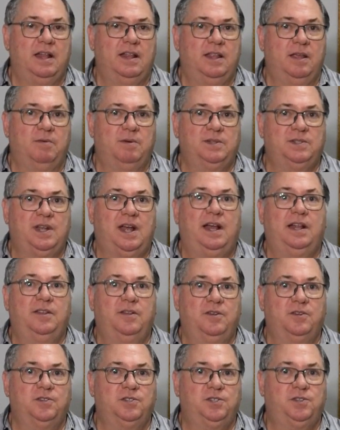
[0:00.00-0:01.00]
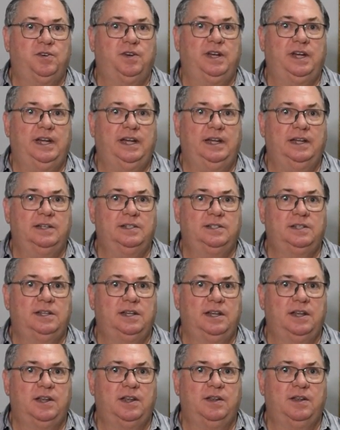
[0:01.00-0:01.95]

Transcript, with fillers: that was on those trees